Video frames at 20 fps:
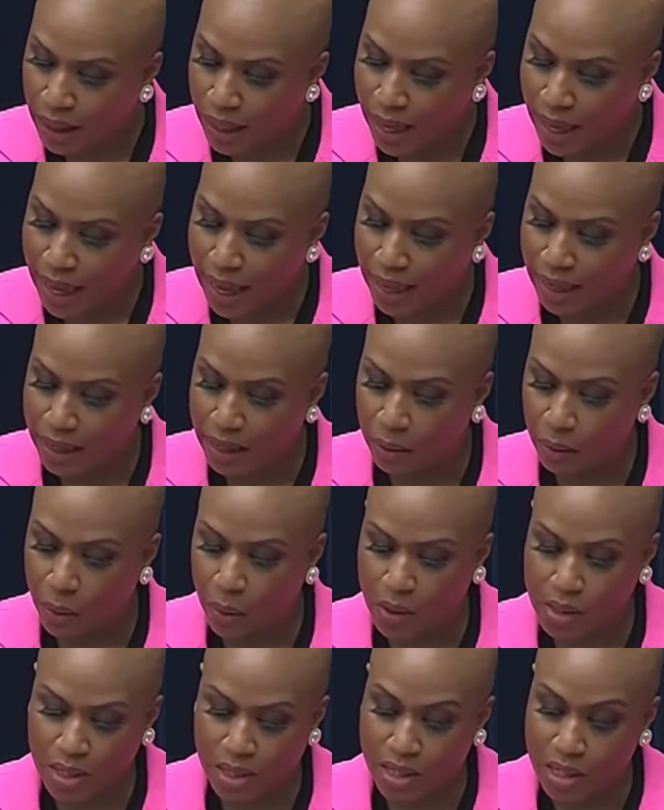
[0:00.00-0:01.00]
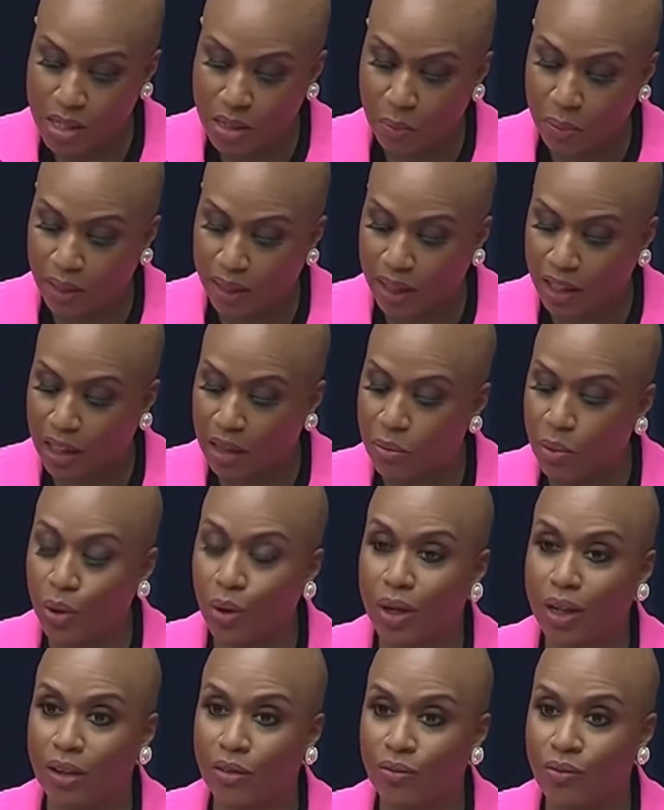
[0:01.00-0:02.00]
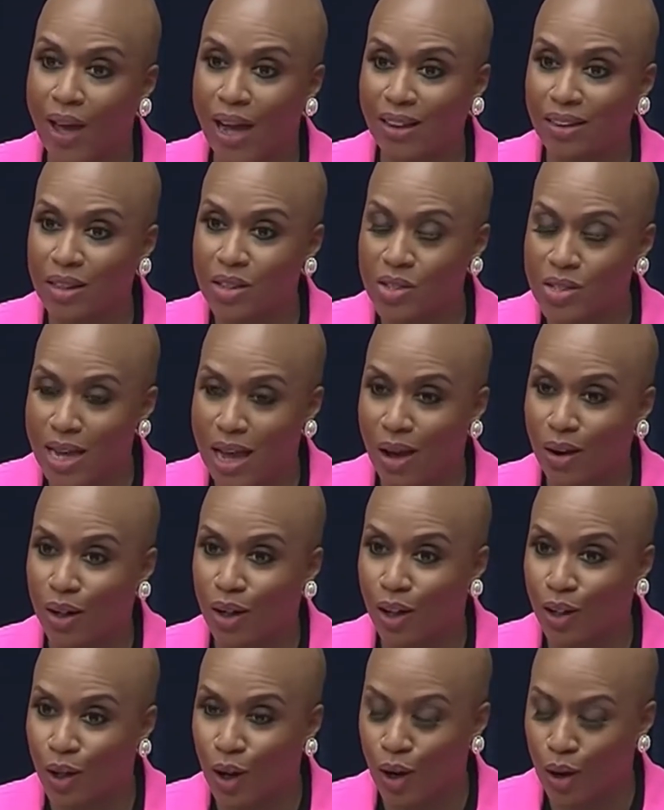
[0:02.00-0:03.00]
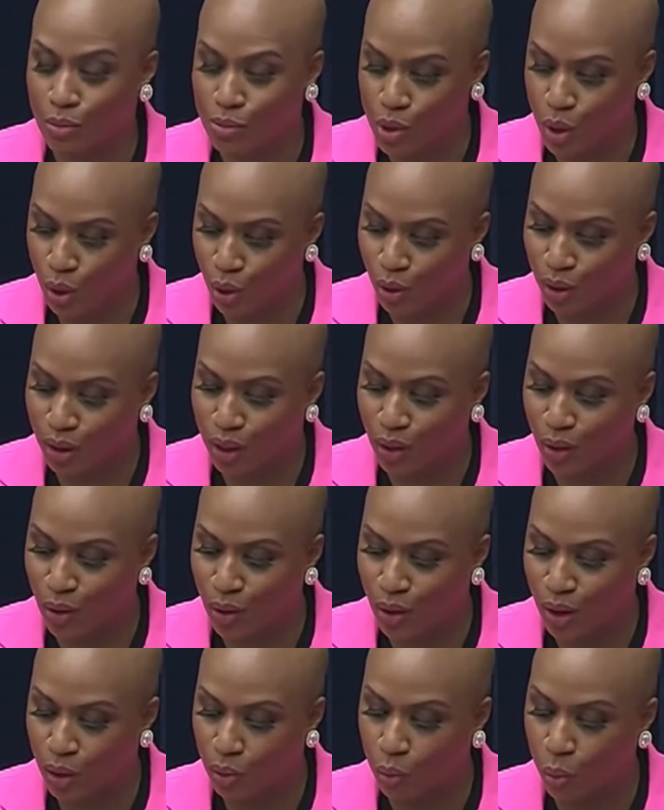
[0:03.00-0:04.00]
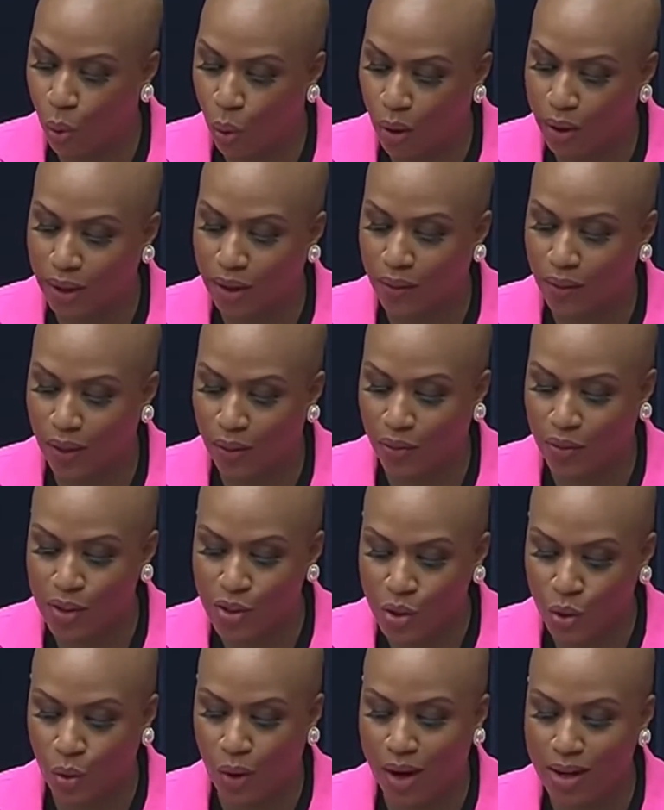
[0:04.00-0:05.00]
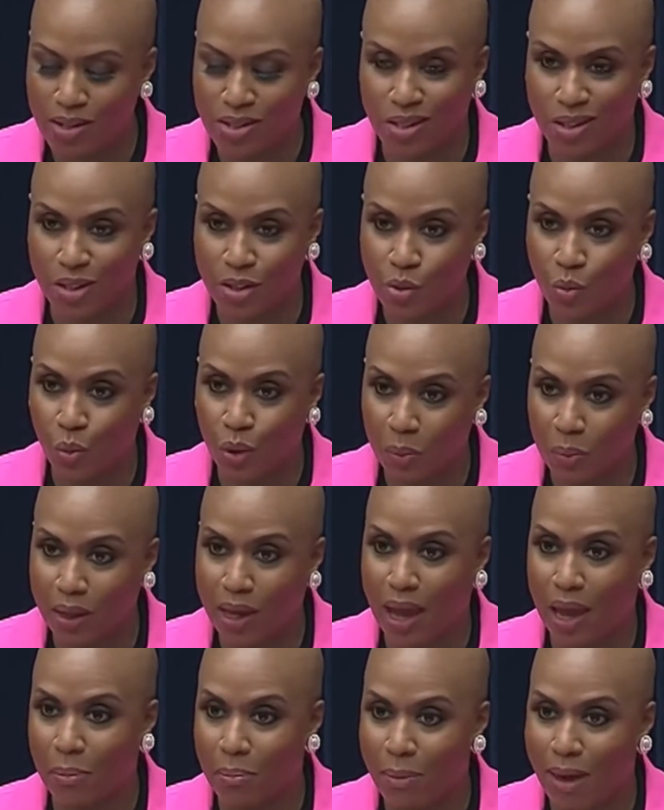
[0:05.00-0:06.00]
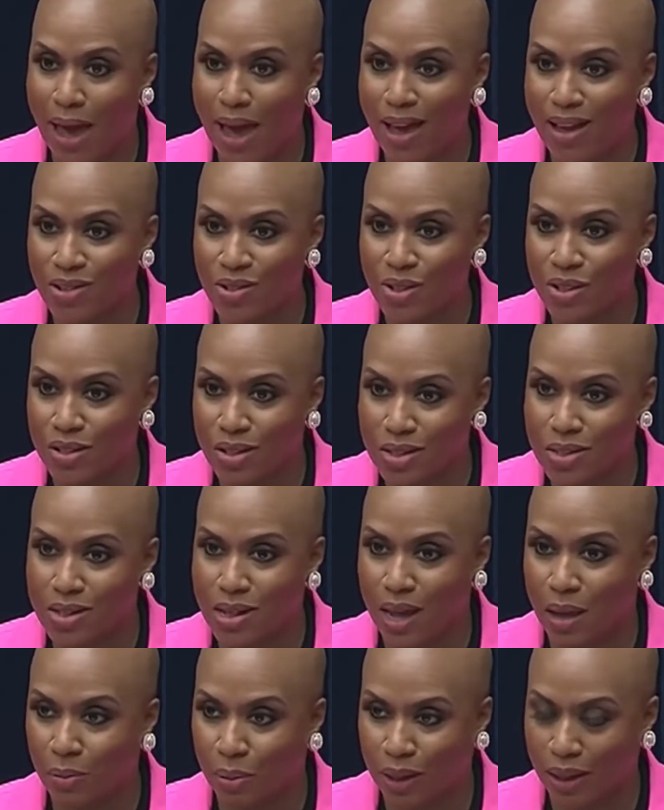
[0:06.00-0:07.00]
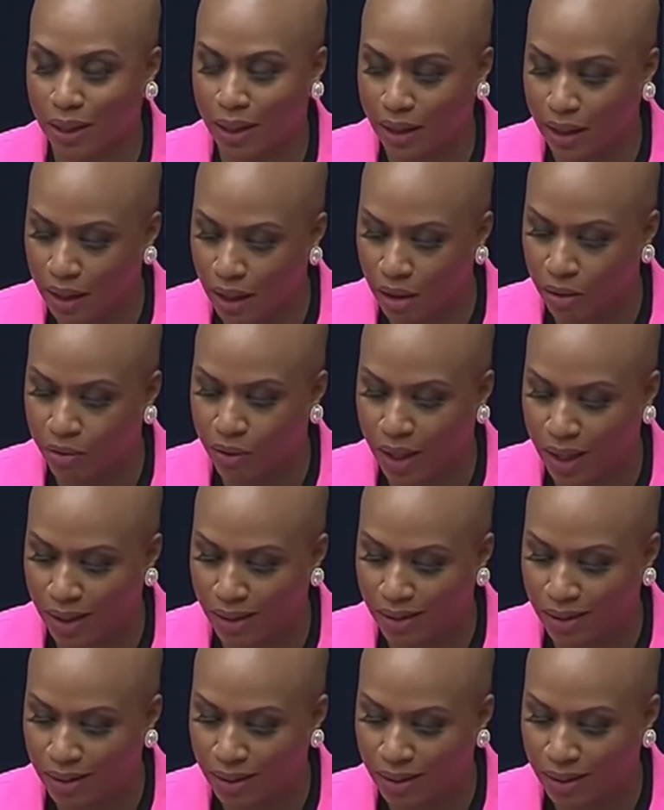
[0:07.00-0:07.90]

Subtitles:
And it was the disability community, in fact, that sounded alarms early on, warning that this crisis would be a mass disabling event.